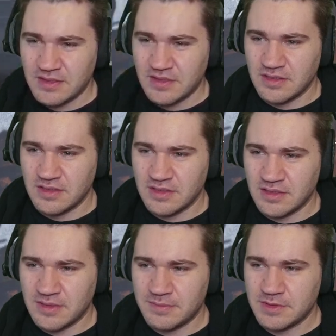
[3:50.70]

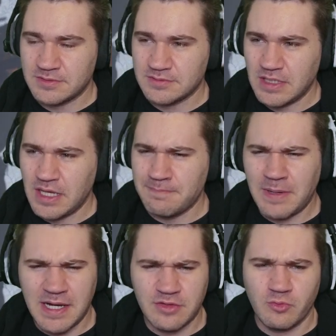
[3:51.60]
And
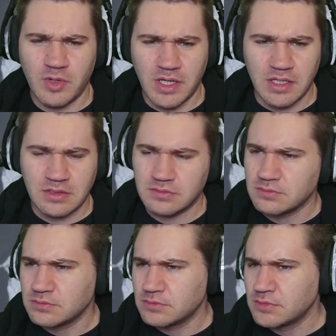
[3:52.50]
by the way,
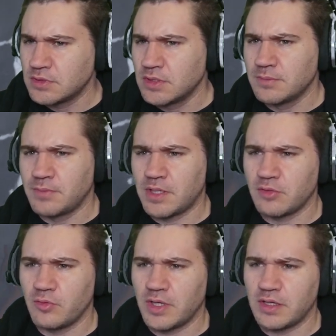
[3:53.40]
I kind
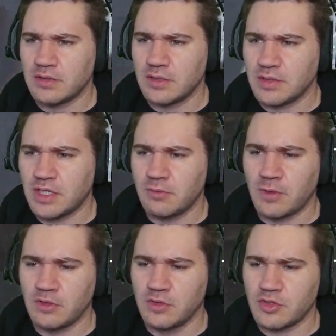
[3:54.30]
of want
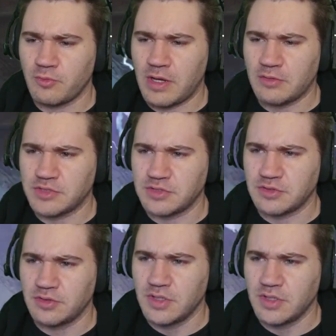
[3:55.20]
to look around here